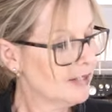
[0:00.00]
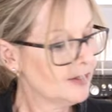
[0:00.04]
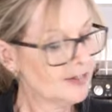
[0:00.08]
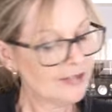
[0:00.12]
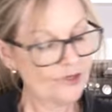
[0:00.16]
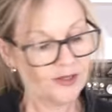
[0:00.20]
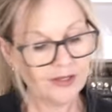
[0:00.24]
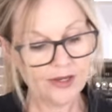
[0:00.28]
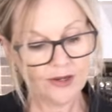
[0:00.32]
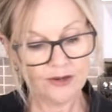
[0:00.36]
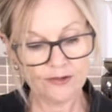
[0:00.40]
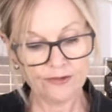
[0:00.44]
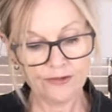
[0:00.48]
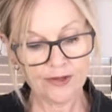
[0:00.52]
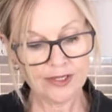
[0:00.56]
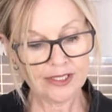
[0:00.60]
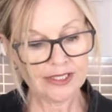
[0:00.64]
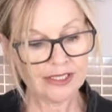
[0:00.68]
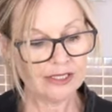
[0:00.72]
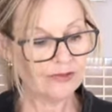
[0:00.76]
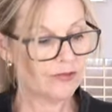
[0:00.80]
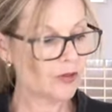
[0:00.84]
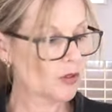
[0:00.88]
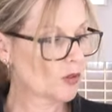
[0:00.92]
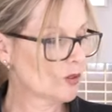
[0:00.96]
so
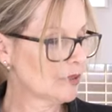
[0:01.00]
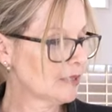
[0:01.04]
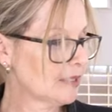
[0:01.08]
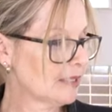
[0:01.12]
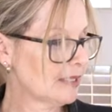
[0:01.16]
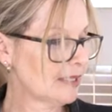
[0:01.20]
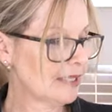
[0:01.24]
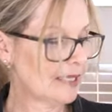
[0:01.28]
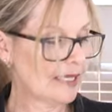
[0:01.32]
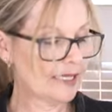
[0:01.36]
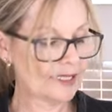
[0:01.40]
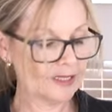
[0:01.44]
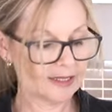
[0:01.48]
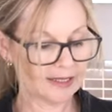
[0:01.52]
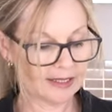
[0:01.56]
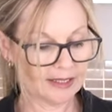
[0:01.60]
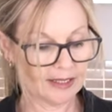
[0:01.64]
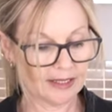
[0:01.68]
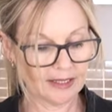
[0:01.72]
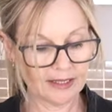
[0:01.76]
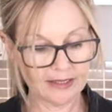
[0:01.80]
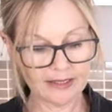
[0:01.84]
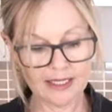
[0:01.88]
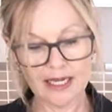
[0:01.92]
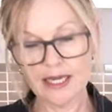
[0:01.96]
first of all,
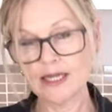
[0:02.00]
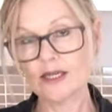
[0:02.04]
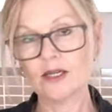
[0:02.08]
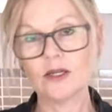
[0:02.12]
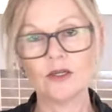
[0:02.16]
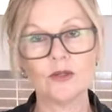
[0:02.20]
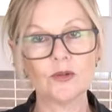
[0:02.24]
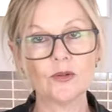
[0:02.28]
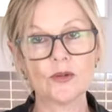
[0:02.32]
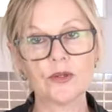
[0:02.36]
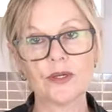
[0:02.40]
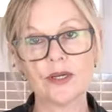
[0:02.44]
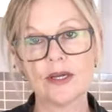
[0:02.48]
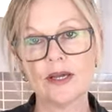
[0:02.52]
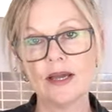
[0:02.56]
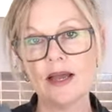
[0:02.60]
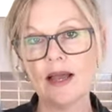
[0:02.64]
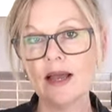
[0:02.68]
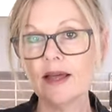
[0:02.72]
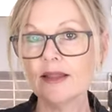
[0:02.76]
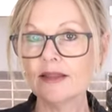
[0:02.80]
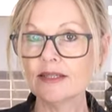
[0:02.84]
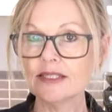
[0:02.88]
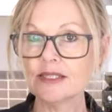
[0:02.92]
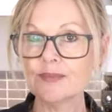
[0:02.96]
let's take a look.
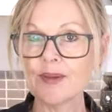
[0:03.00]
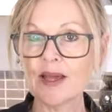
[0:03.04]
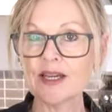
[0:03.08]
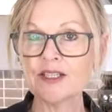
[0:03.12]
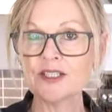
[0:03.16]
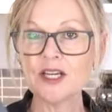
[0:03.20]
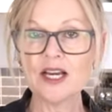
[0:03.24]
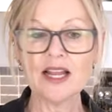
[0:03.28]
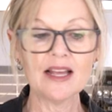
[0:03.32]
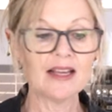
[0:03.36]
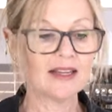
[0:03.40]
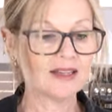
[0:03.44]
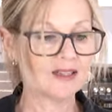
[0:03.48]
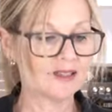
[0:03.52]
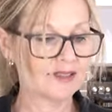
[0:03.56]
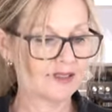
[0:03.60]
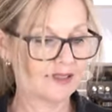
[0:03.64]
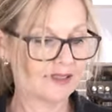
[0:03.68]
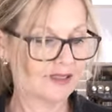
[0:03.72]
The spatula.